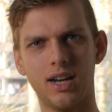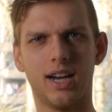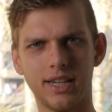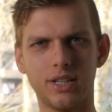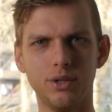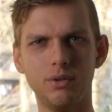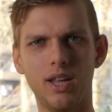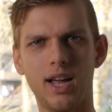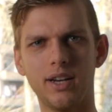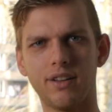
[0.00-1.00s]
I do
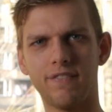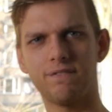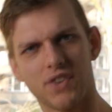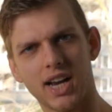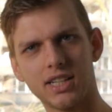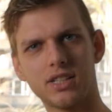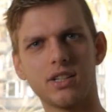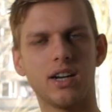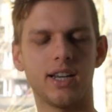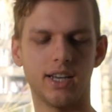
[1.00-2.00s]
that, the
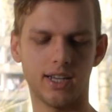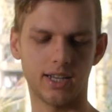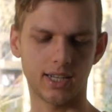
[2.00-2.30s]
faster I